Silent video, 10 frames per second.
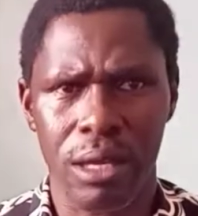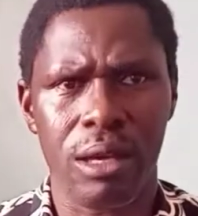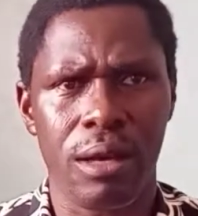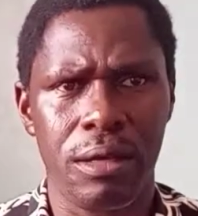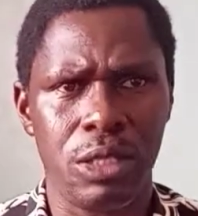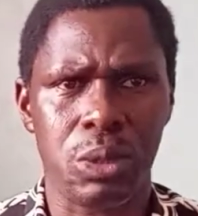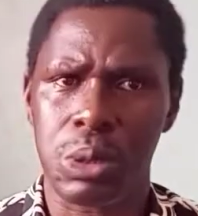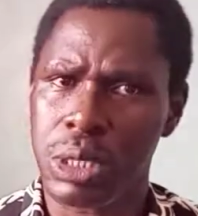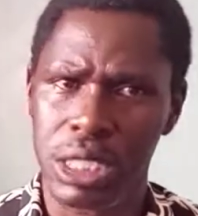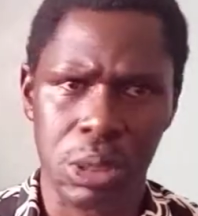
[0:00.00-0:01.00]

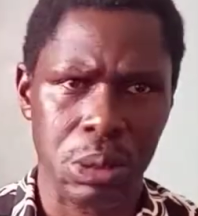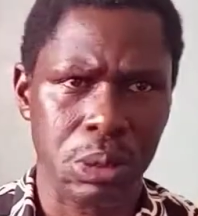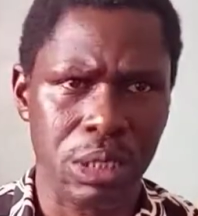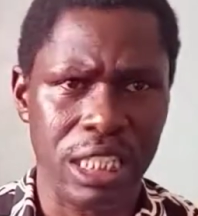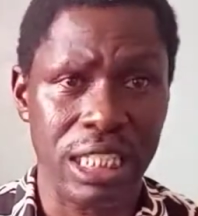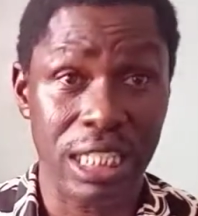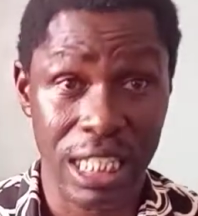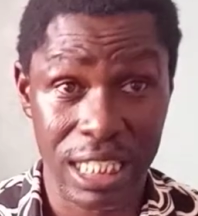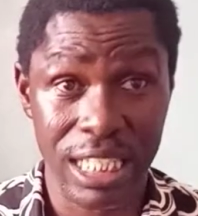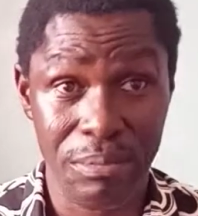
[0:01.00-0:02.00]
the
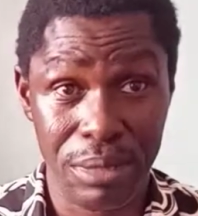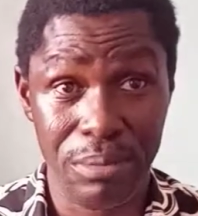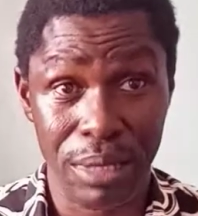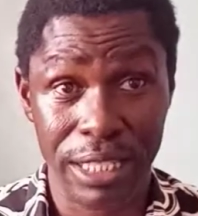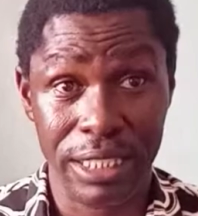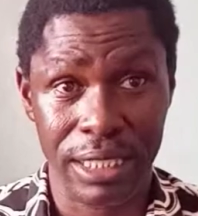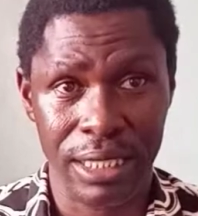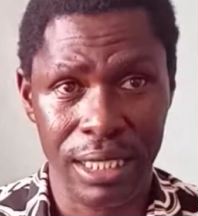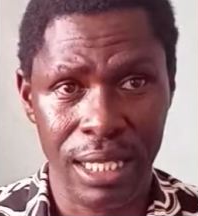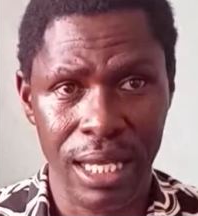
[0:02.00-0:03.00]
DAP party,
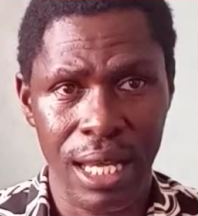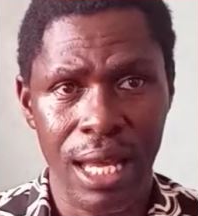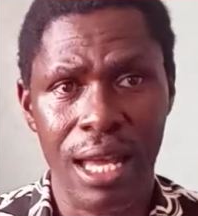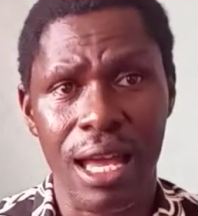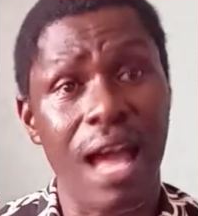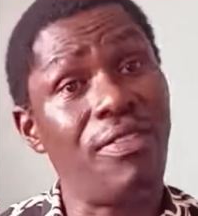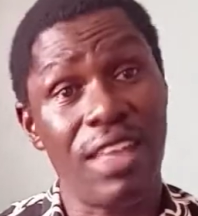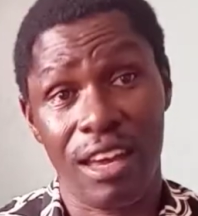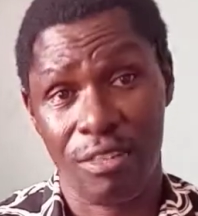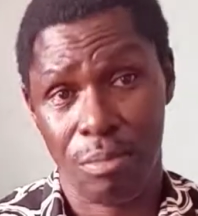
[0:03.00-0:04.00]
and they
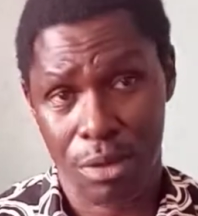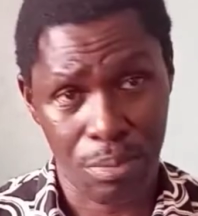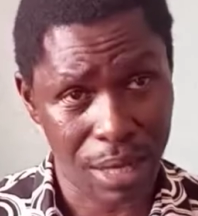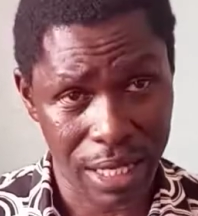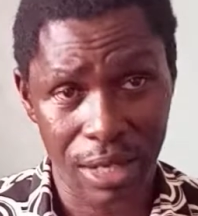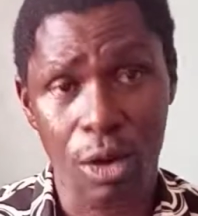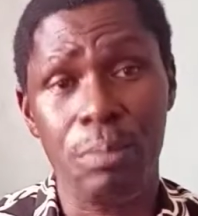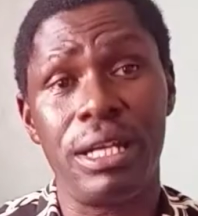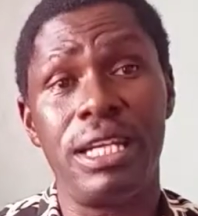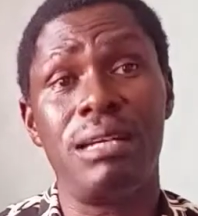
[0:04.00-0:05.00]
are
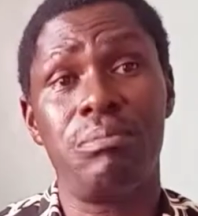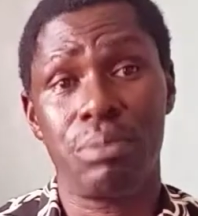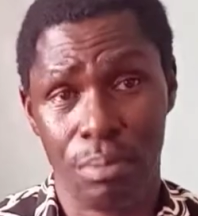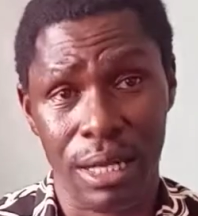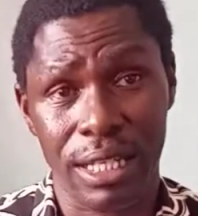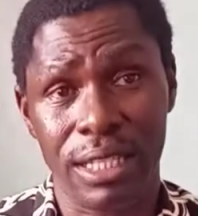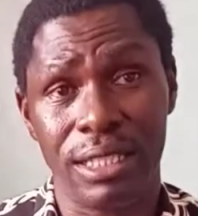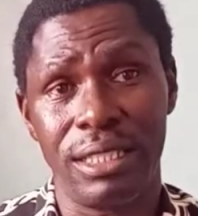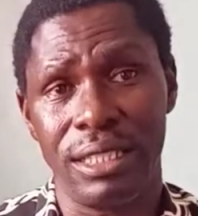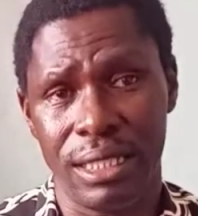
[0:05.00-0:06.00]
openly
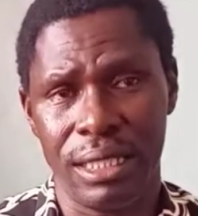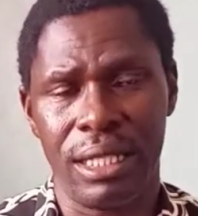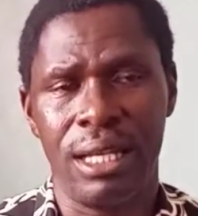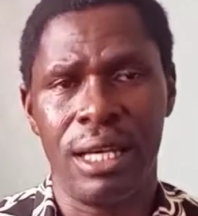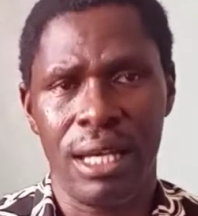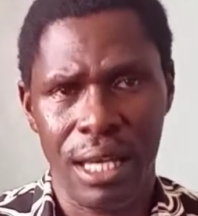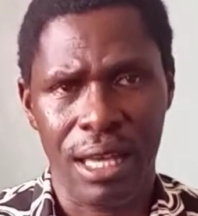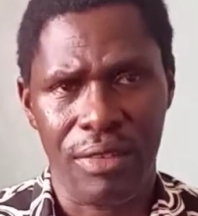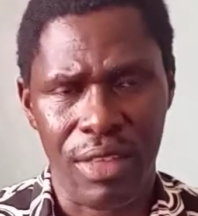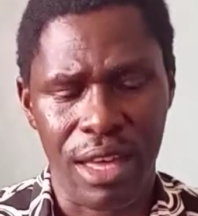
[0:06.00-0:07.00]
propagating
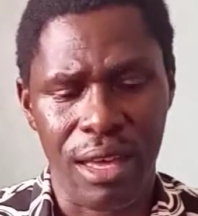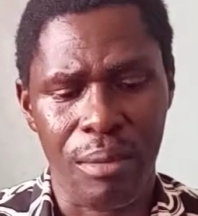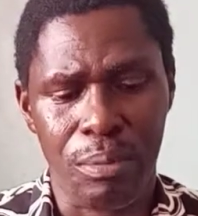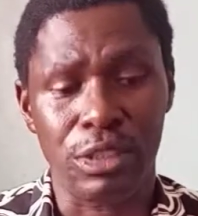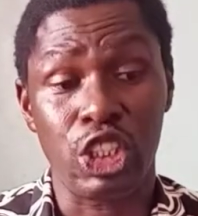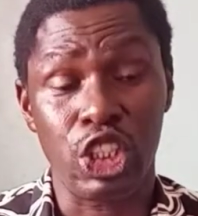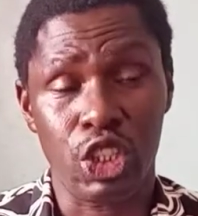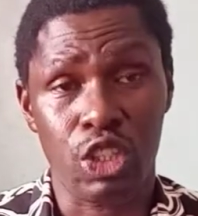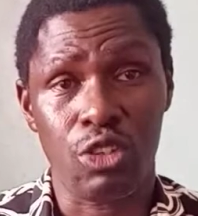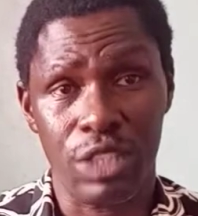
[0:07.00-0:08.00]
the position
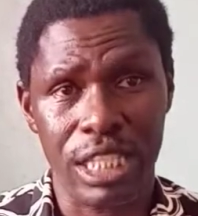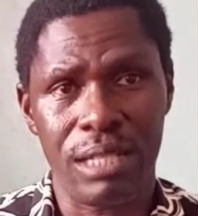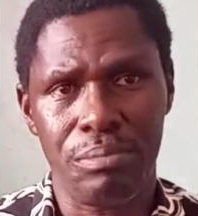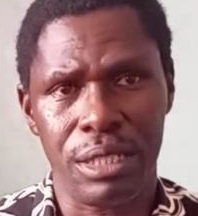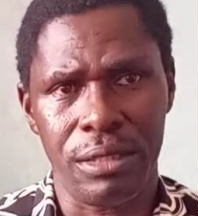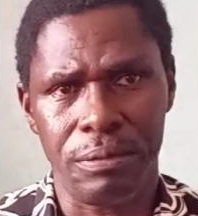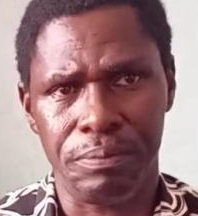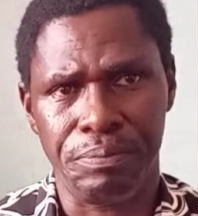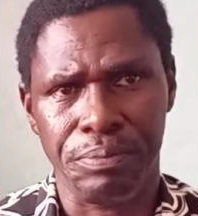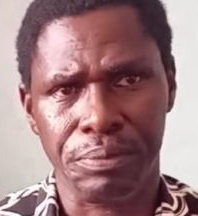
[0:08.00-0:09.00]
of DAP.
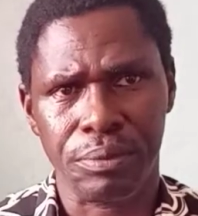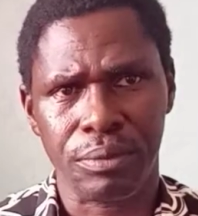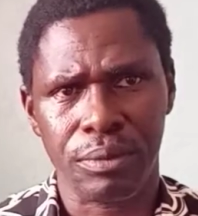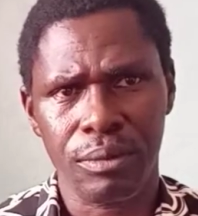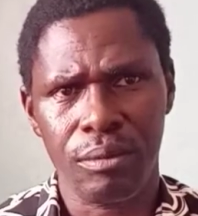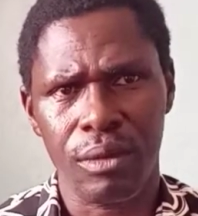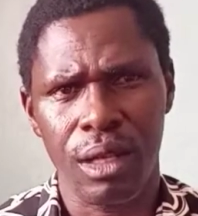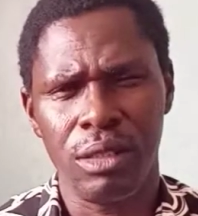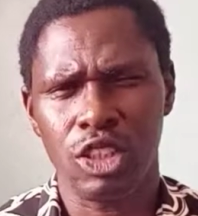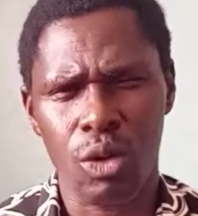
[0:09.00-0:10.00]

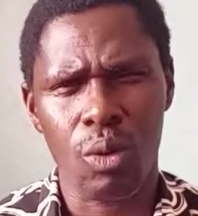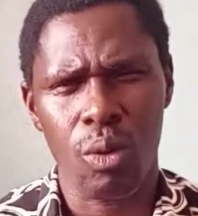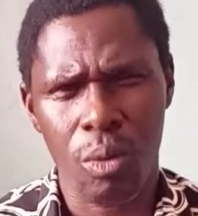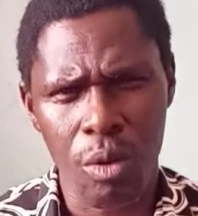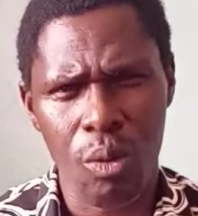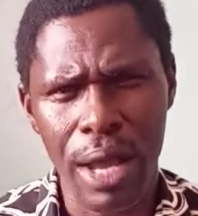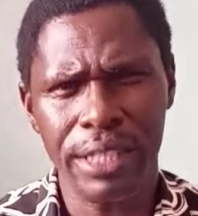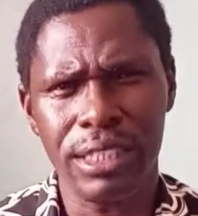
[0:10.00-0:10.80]
So why